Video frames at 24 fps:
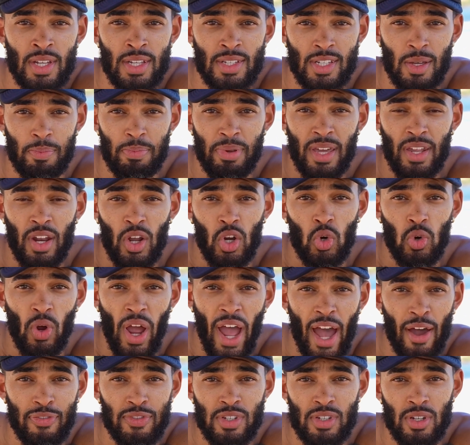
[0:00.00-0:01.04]
to be in a
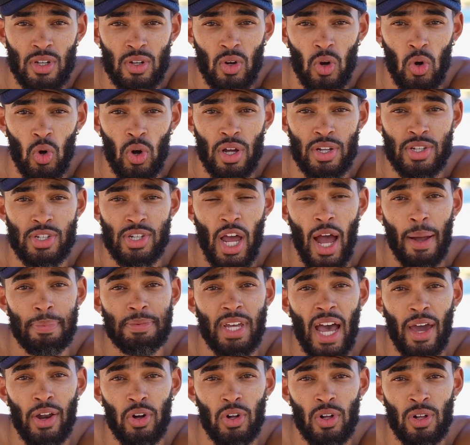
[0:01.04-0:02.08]
craft or a job
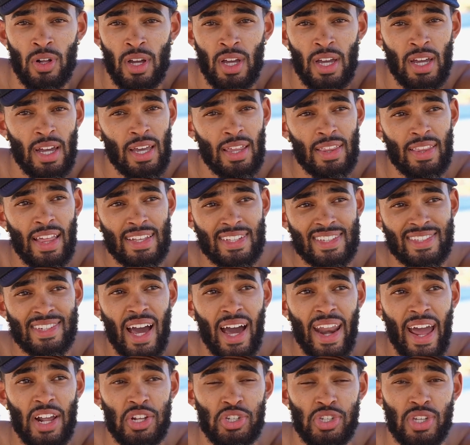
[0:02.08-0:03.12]
title that's
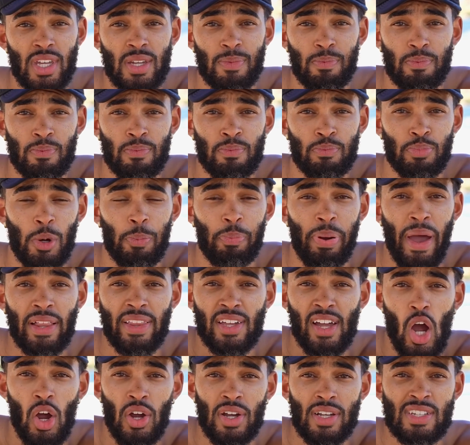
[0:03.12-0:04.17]
not actually
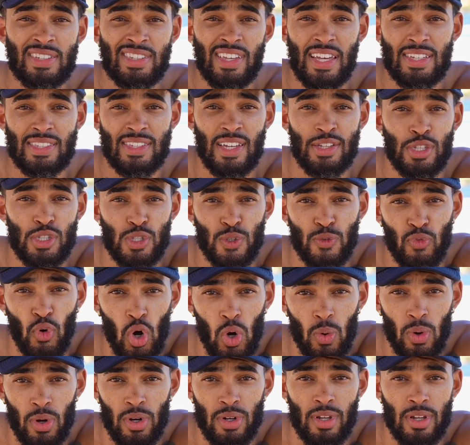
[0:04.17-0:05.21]
propelling our existence
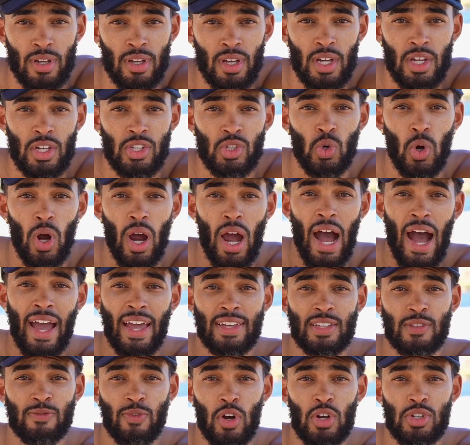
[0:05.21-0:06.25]
forward to our
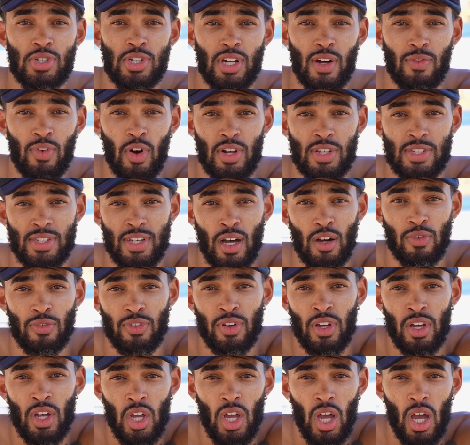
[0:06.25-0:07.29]
highest version of ourselves.
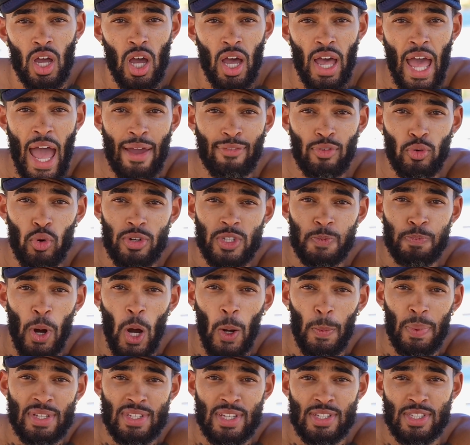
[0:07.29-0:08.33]
Everyone's
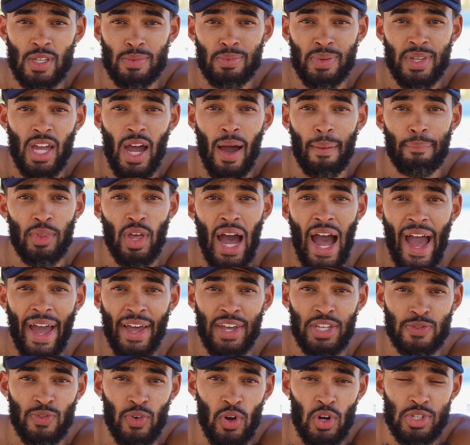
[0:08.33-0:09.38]
purpose is to become the
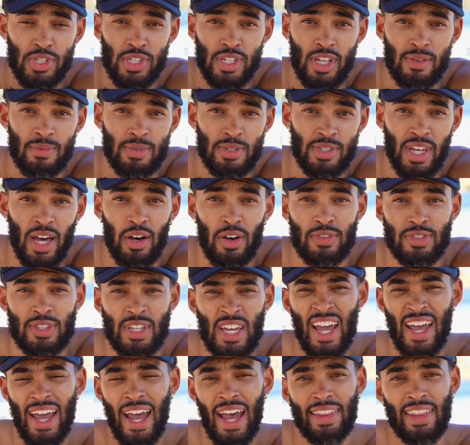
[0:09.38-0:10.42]
highest version of themselves
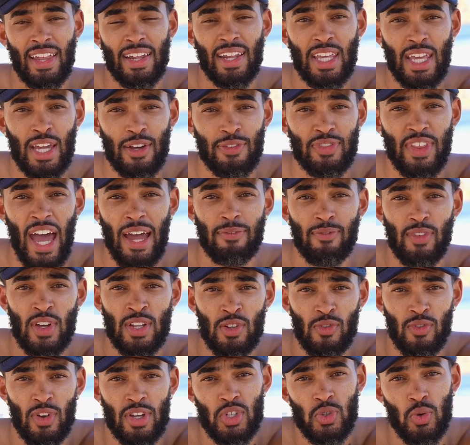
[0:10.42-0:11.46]
and then gift that
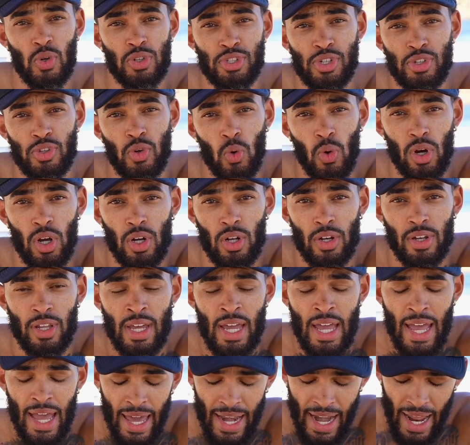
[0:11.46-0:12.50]
individual to the world.
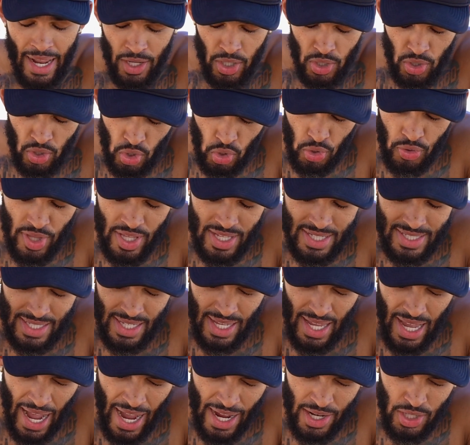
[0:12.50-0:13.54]
And I knew this,
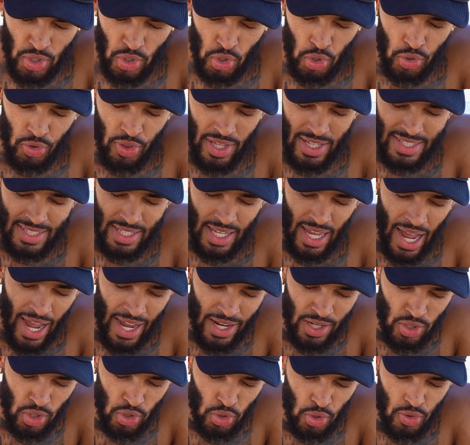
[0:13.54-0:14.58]
I knew this, I
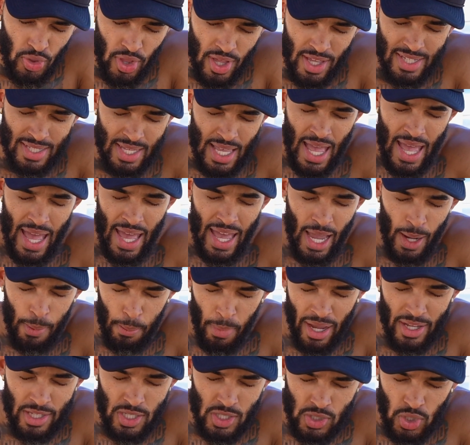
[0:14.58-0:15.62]
knew this in
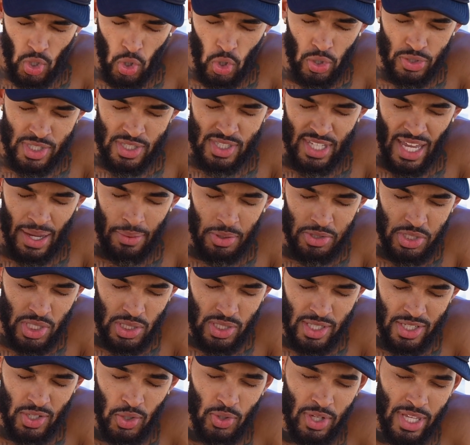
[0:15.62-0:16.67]
my soul since I was a
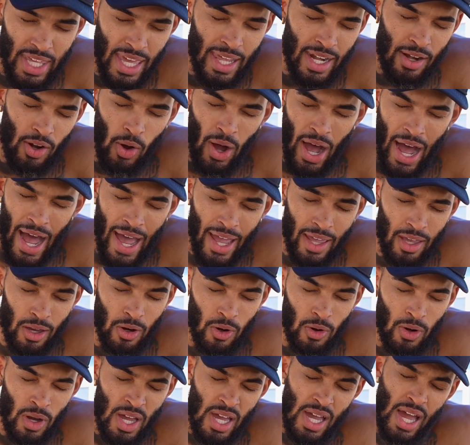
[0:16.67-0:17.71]
little kid in
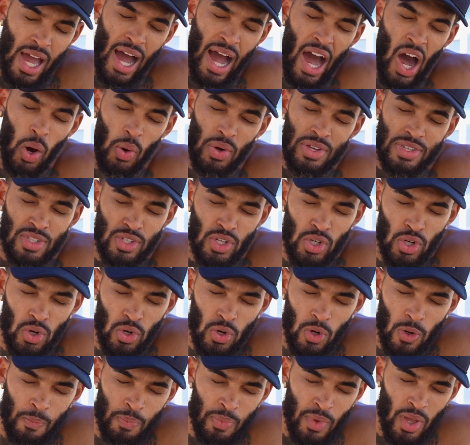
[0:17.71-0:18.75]
Ohio. I always
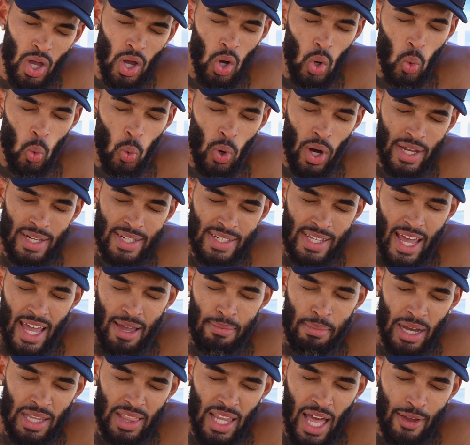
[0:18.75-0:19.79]
knew one day
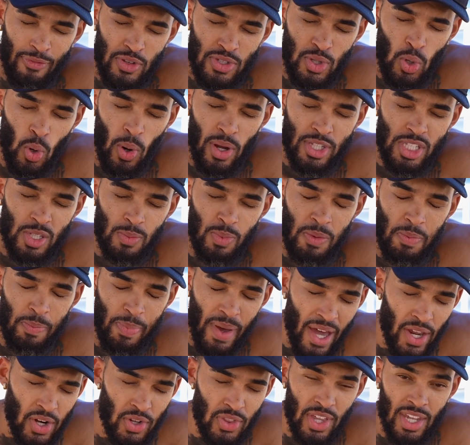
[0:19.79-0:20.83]
my life is going to be
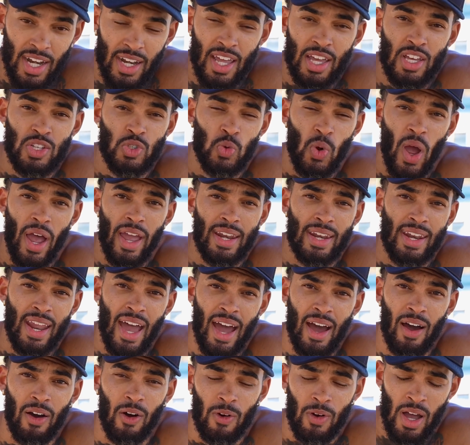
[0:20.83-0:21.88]
better than it is right
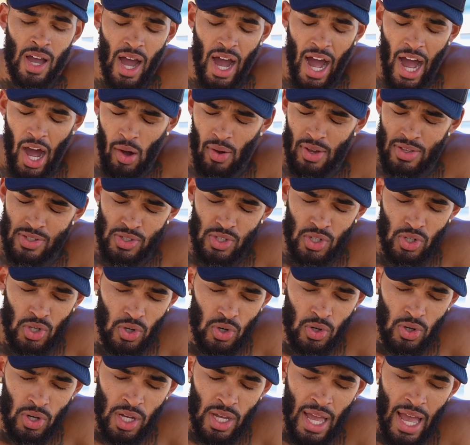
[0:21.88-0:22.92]
now. I always
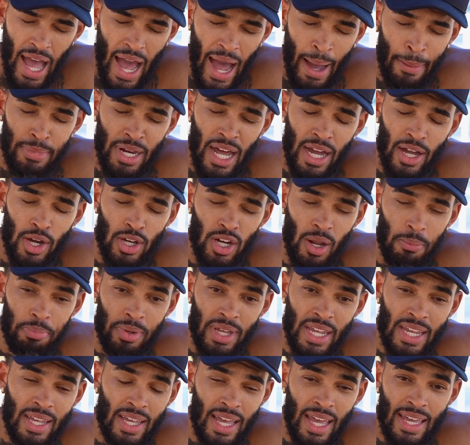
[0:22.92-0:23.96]
knew I'm not going to
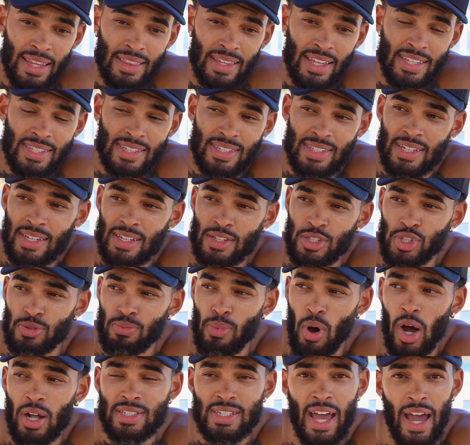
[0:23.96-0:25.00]
be in this
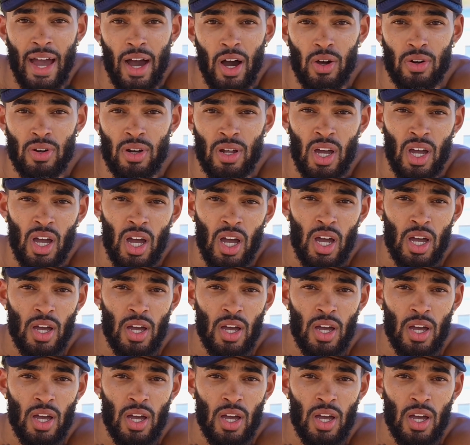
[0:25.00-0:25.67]
small town